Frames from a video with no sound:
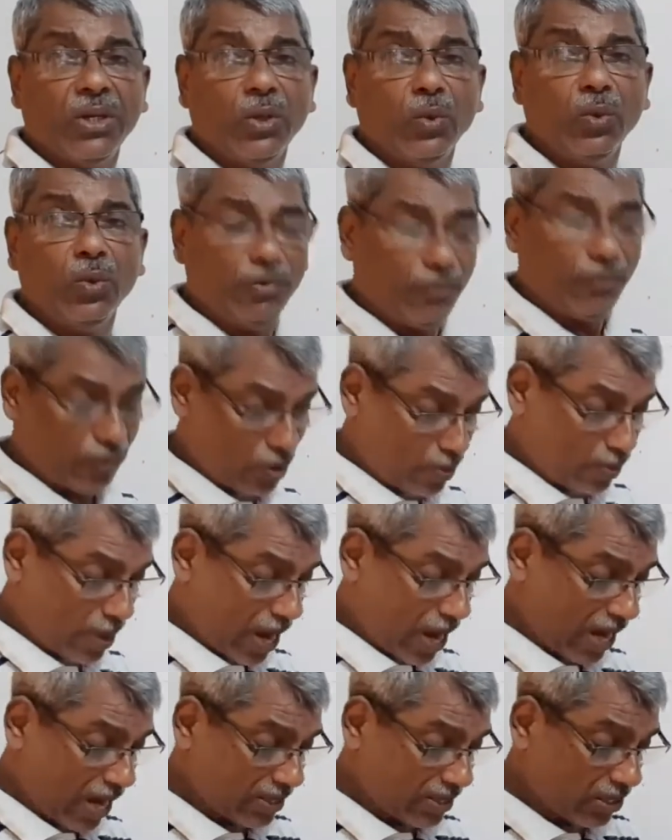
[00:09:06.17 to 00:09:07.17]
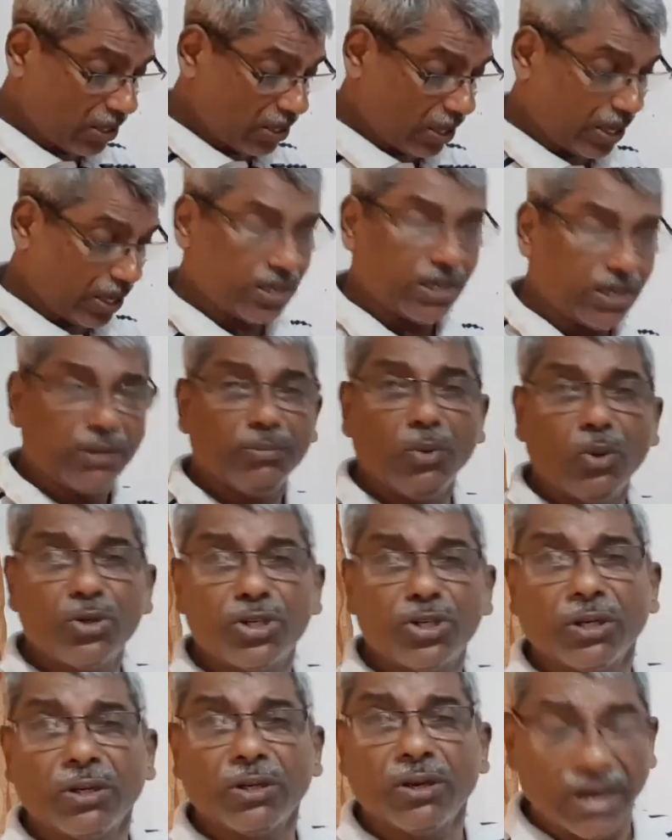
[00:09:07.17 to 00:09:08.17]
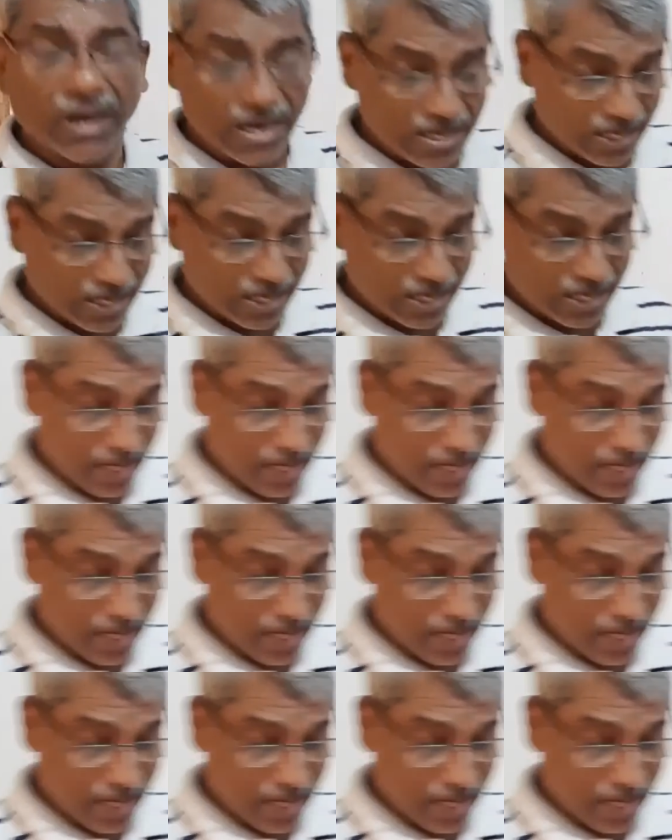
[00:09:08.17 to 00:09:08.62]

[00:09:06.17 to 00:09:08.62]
uniform accelerated motion, right?